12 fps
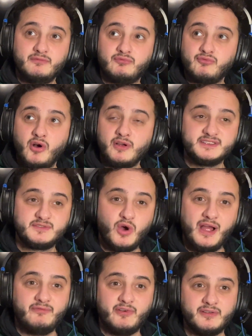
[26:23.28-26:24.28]
wrong as
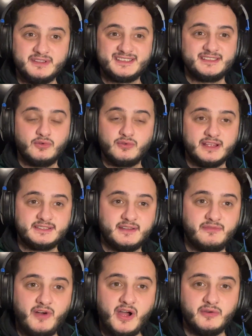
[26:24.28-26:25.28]
whatever and still get to the
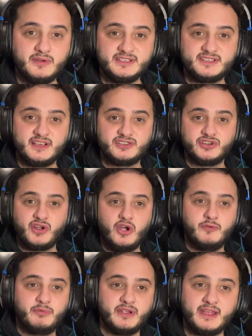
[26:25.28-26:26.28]
final. It's such an
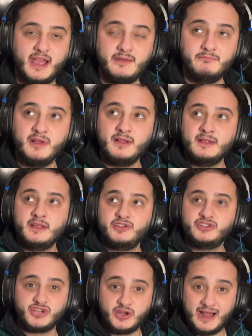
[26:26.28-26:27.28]
open game.
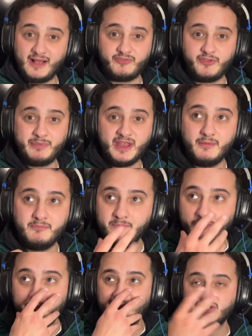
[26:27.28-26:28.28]
You don't have to be a
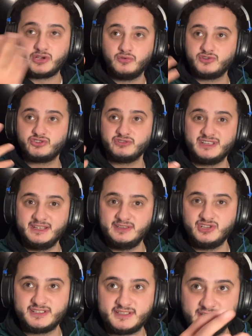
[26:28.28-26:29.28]
magical
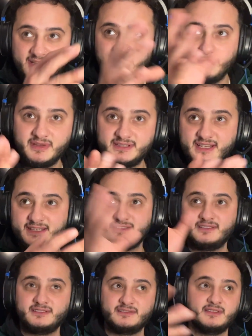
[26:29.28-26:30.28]
strategist and
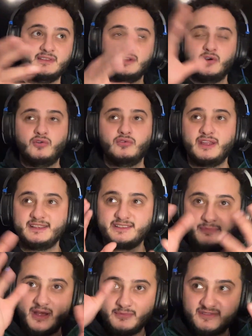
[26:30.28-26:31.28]
hypnotist and all this
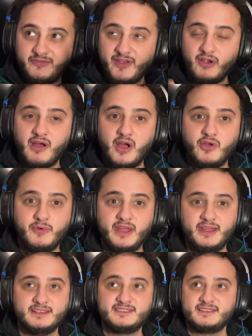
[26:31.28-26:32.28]
to be able to figure out who it
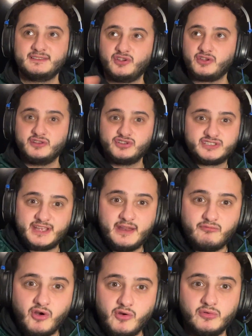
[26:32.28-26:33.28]
is. You can just get
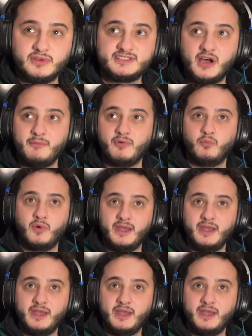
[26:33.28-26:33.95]
it wrong all the time and